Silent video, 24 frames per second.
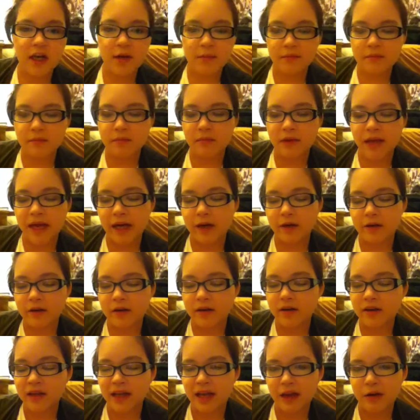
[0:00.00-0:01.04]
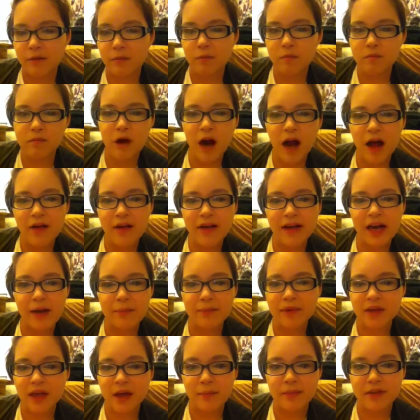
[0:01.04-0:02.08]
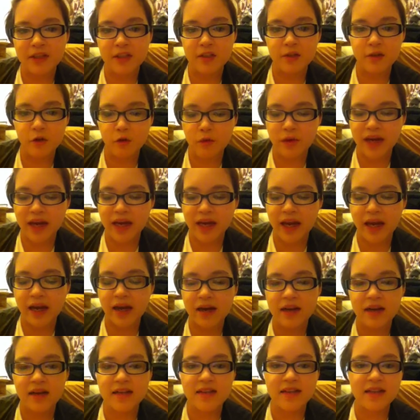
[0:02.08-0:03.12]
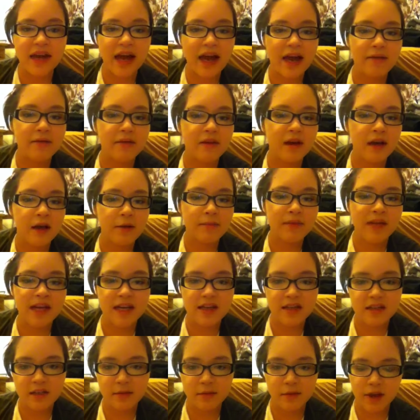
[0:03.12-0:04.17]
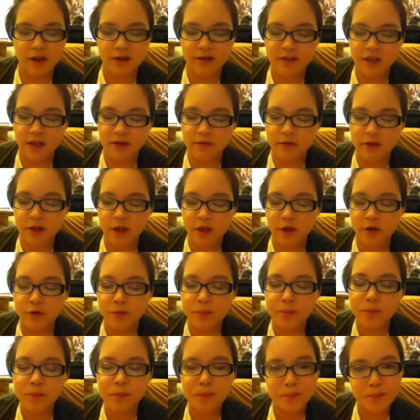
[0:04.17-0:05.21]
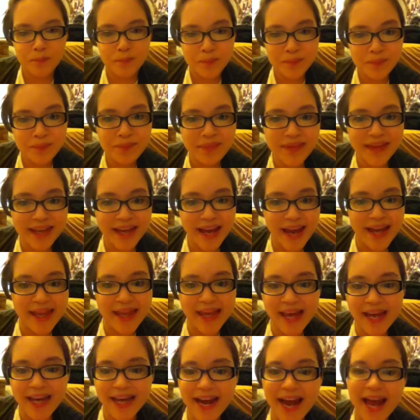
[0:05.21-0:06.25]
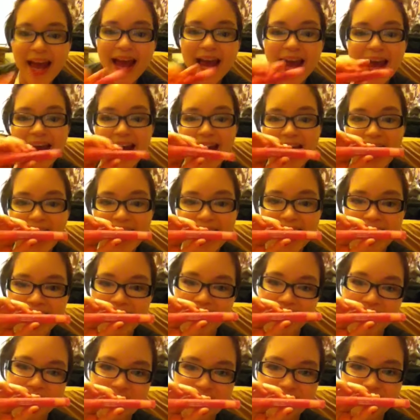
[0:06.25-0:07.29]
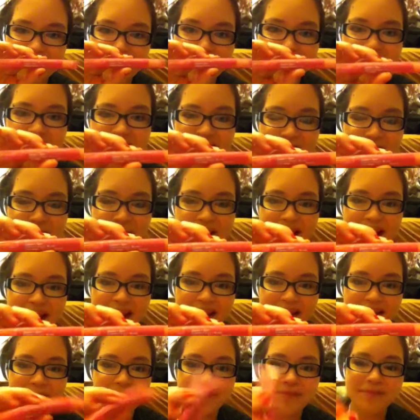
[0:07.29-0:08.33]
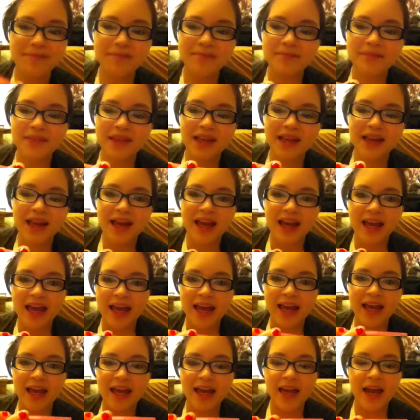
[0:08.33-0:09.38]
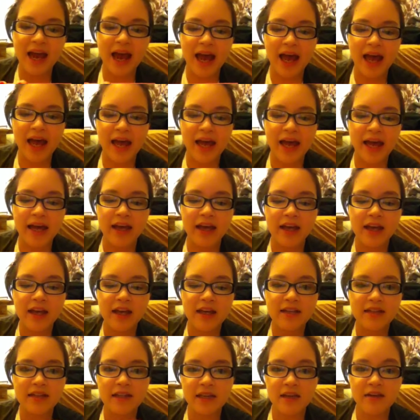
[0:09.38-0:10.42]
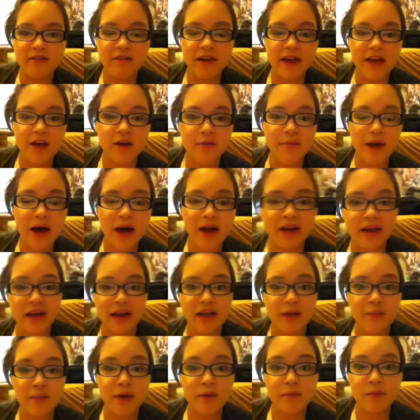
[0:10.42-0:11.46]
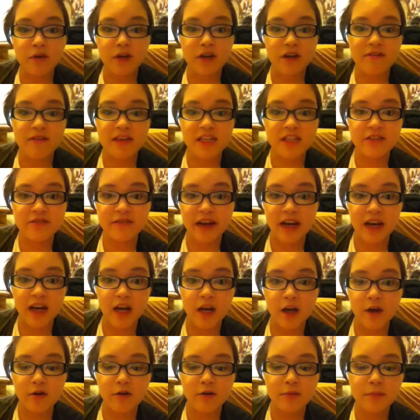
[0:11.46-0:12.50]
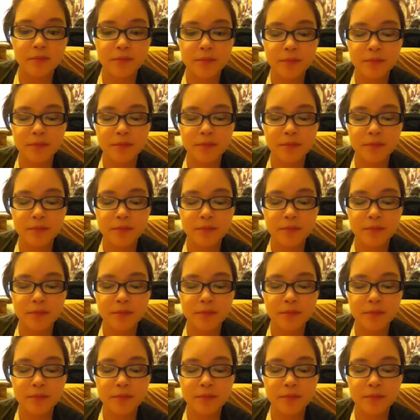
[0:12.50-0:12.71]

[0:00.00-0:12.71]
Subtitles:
it up later. It'll probably not be up until the weekend because I have to update some other stuff too. And then I got the Revlon Just Bitten, and I did a video about it in my previous video,